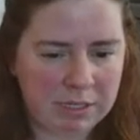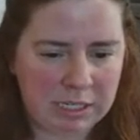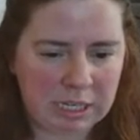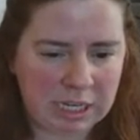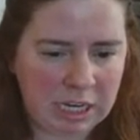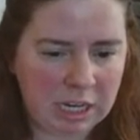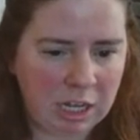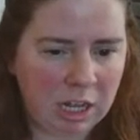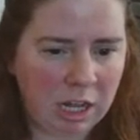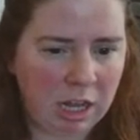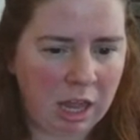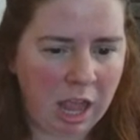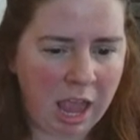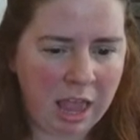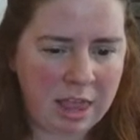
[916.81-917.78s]

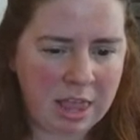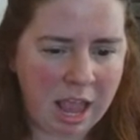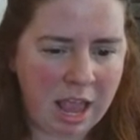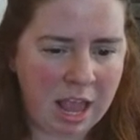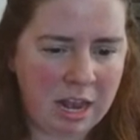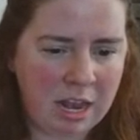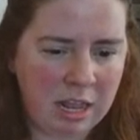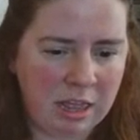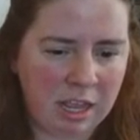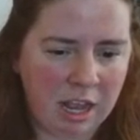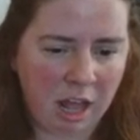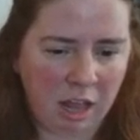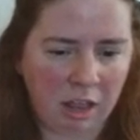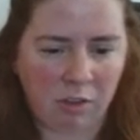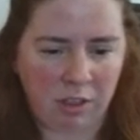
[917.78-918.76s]
teal and then the
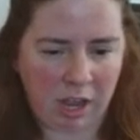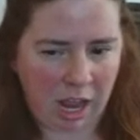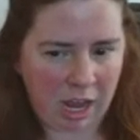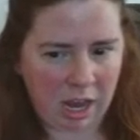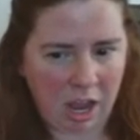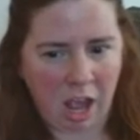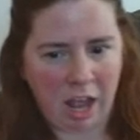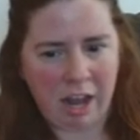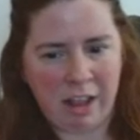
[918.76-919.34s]
color that I got.